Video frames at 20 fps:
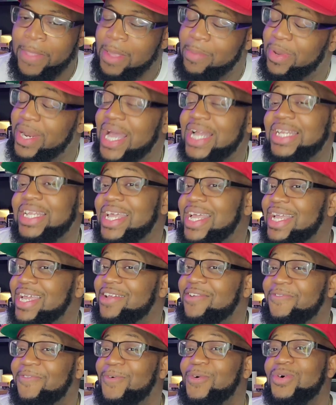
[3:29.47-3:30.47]
But I did
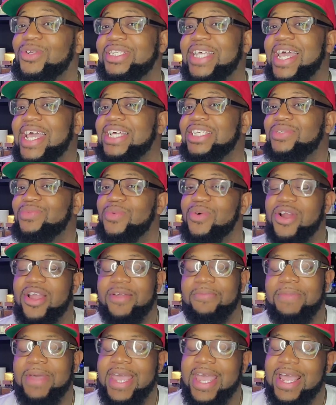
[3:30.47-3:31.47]
get a full day's
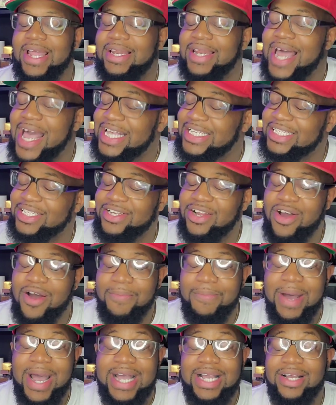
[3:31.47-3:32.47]
work, man. Lasted
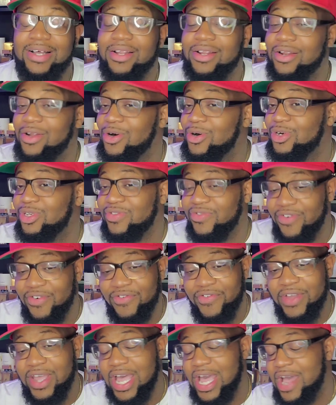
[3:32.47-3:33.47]
on my clothes for
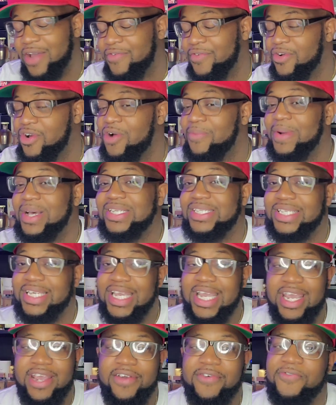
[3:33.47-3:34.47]
forever, on my
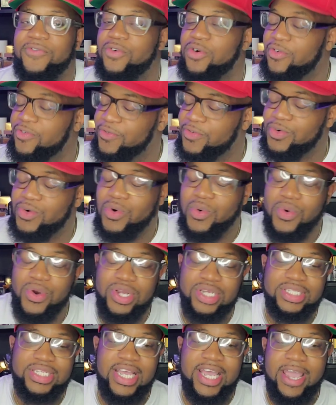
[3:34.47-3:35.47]
skin for a full
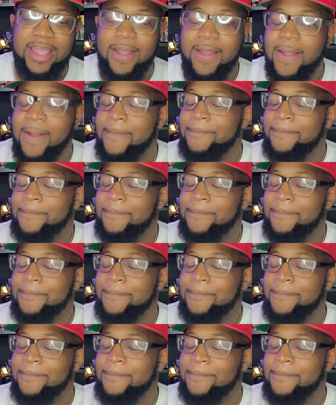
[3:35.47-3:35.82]
work day.